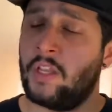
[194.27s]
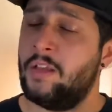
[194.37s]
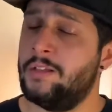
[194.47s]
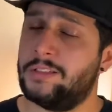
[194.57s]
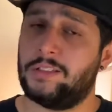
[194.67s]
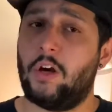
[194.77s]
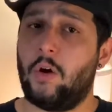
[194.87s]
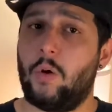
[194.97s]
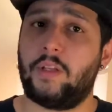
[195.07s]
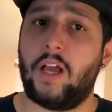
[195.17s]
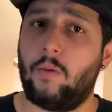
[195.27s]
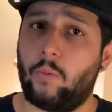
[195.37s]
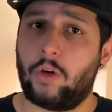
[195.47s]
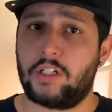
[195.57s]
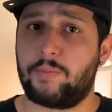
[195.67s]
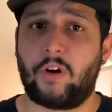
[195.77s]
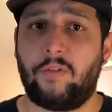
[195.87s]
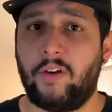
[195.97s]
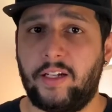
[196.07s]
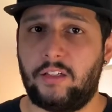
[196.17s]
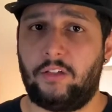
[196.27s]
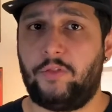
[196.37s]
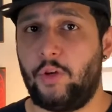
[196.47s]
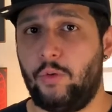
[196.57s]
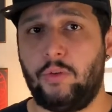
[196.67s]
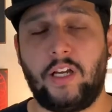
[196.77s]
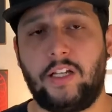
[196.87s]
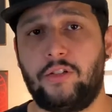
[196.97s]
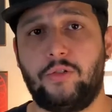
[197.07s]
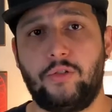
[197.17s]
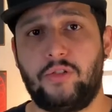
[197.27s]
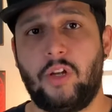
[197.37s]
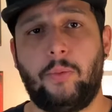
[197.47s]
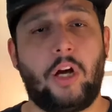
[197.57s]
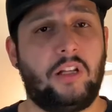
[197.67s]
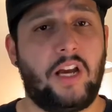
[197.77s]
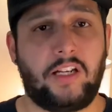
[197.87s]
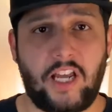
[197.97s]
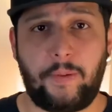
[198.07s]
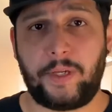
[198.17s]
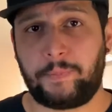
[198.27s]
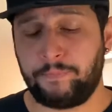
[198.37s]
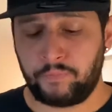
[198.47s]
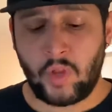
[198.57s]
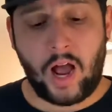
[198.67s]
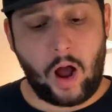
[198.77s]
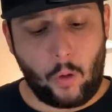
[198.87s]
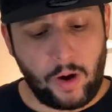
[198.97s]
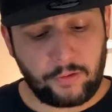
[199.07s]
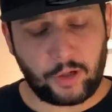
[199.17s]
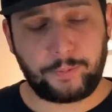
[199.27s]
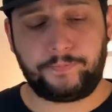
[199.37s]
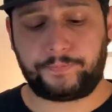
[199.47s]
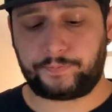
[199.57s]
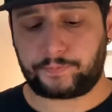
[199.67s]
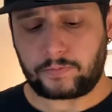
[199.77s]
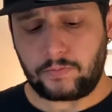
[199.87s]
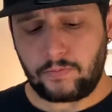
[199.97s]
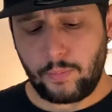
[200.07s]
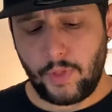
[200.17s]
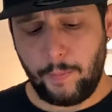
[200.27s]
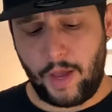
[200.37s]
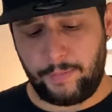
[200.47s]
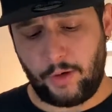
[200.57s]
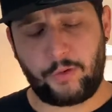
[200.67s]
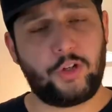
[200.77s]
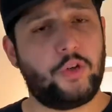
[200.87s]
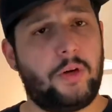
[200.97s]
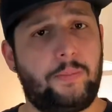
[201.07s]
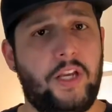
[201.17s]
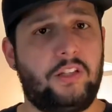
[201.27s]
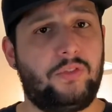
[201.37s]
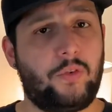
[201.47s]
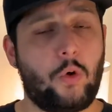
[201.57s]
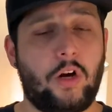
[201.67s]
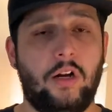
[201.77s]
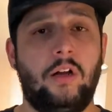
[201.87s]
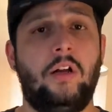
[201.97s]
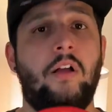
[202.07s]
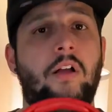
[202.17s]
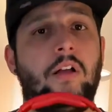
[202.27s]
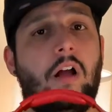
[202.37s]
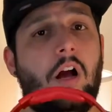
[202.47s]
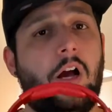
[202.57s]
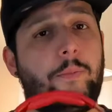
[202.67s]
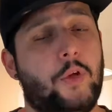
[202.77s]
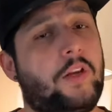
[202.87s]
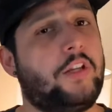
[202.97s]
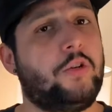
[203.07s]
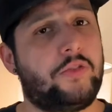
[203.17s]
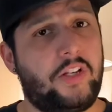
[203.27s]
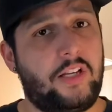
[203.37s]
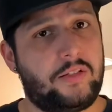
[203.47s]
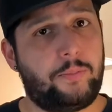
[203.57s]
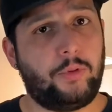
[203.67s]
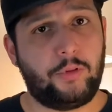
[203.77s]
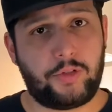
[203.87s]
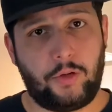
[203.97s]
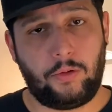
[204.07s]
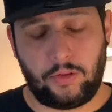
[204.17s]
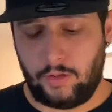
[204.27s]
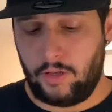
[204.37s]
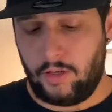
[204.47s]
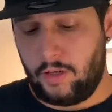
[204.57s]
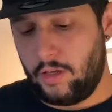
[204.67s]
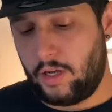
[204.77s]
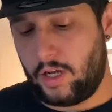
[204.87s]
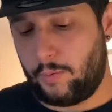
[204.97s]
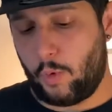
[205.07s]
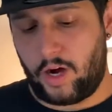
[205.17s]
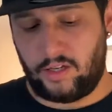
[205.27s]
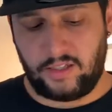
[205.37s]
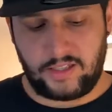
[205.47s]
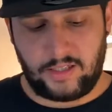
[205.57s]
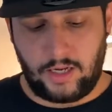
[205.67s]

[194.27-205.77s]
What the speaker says: so that works perfect if you like to do some online gaming. However, maybe if you're doing a PS4, you can use these Bluetooth wireless,